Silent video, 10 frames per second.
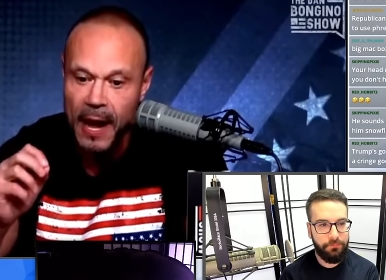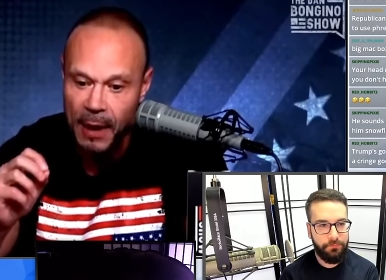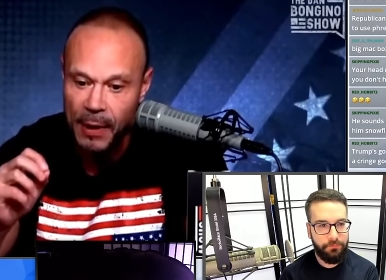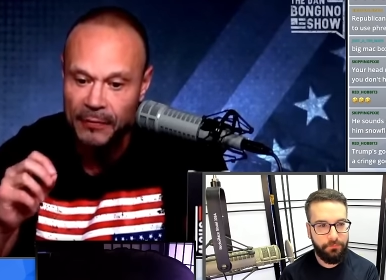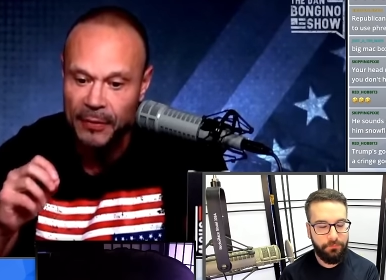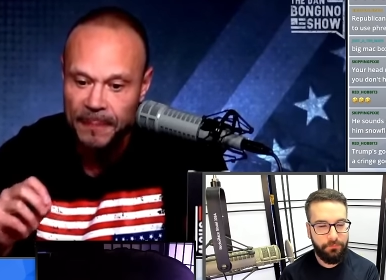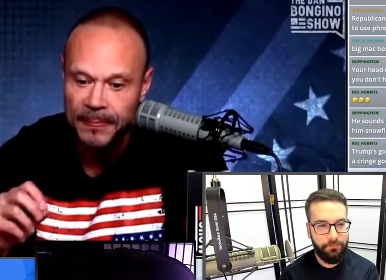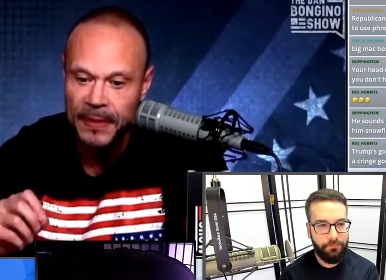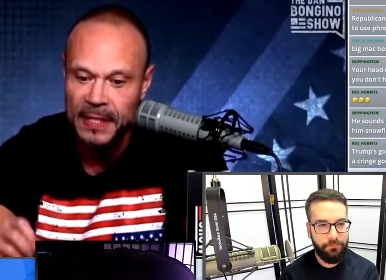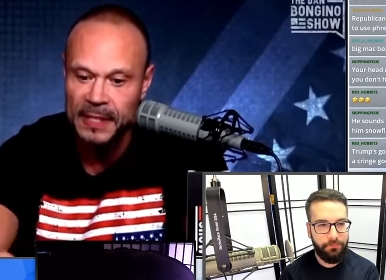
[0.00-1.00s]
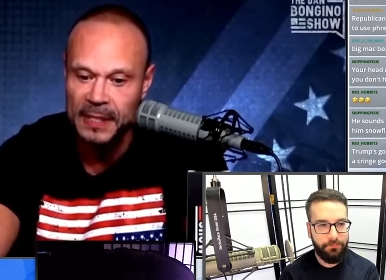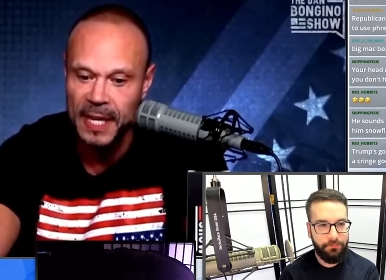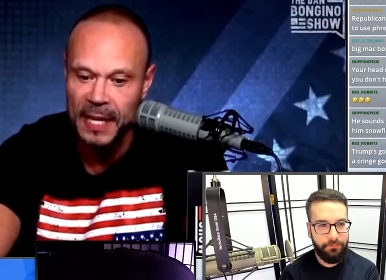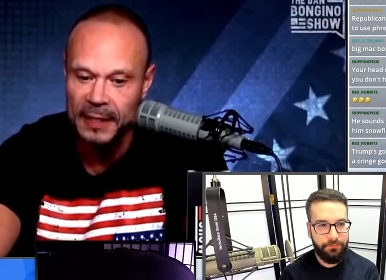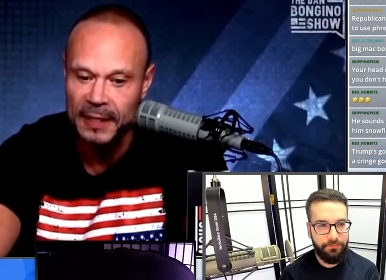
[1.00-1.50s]
Speaker 1: However, this is
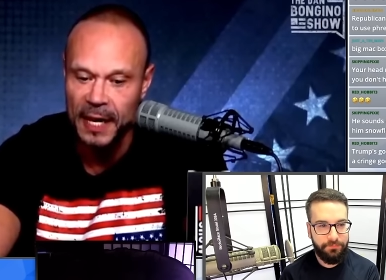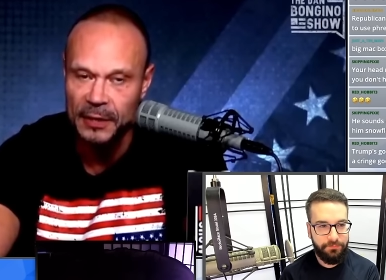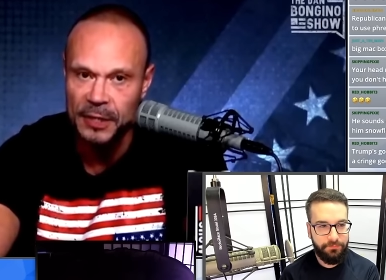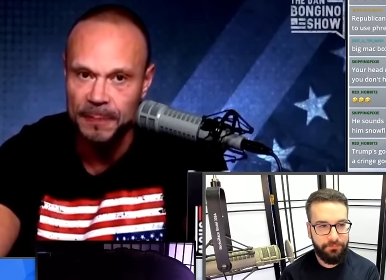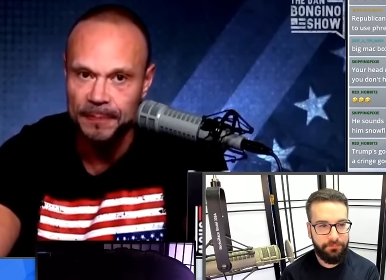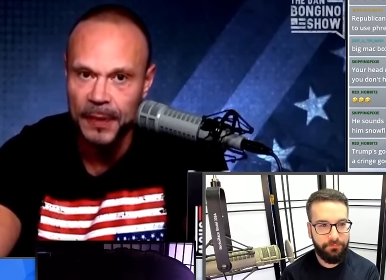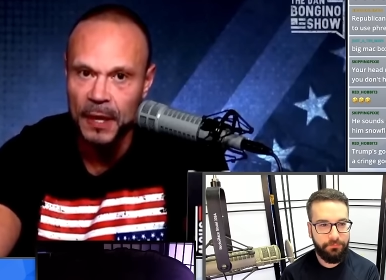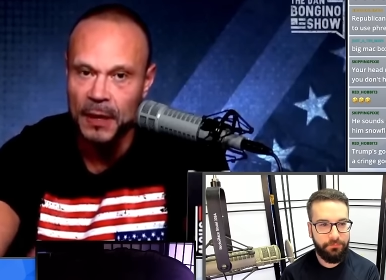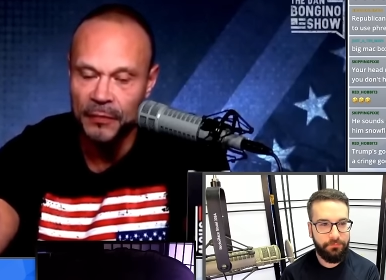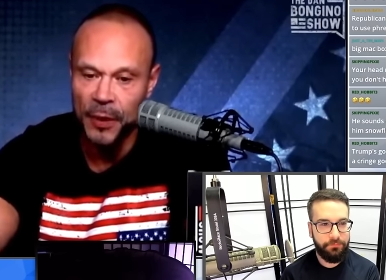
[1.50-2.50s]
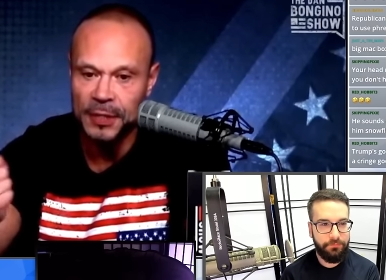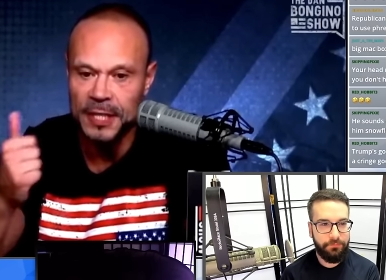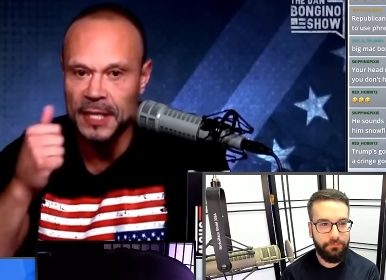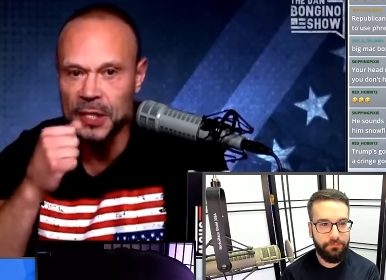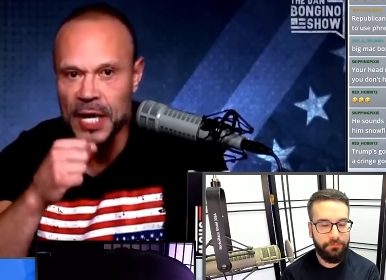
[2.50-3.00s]
getting tiresome. Folks
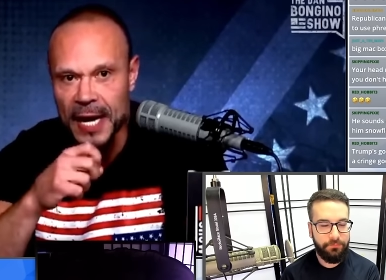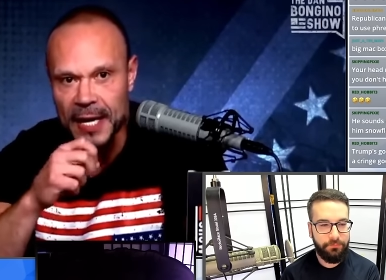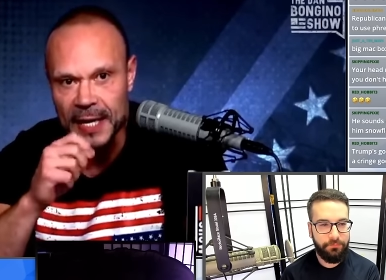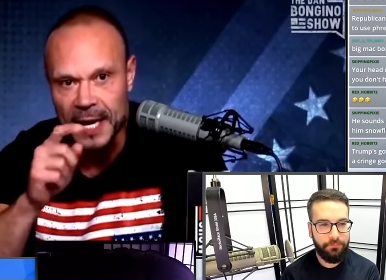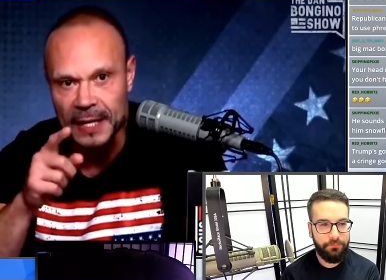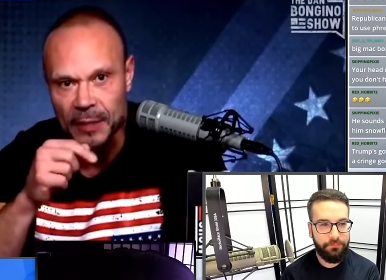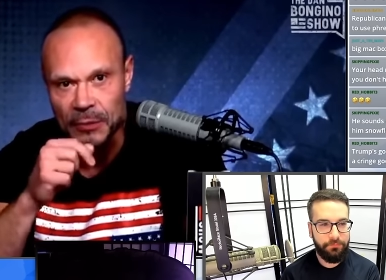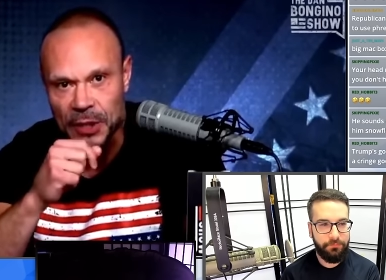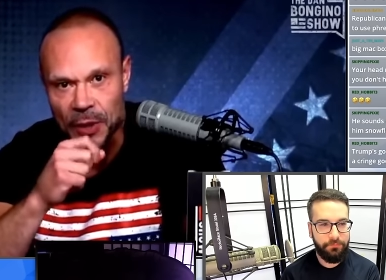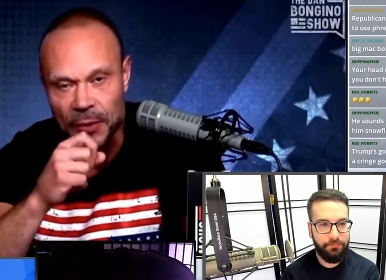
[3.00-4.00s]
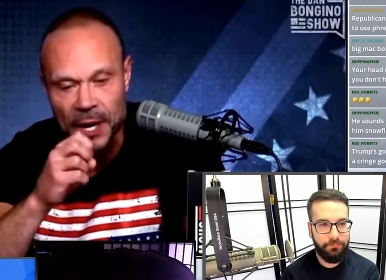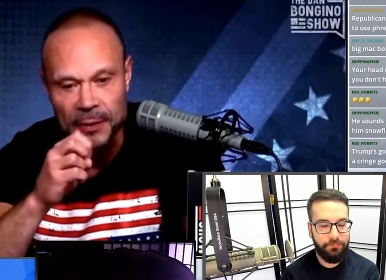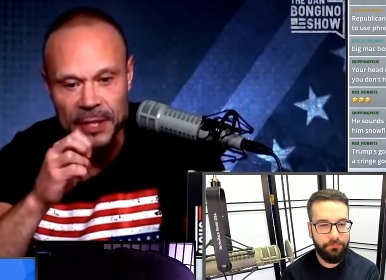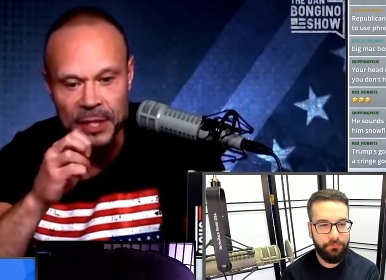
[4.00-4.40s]
in the chat, any idea what's going on with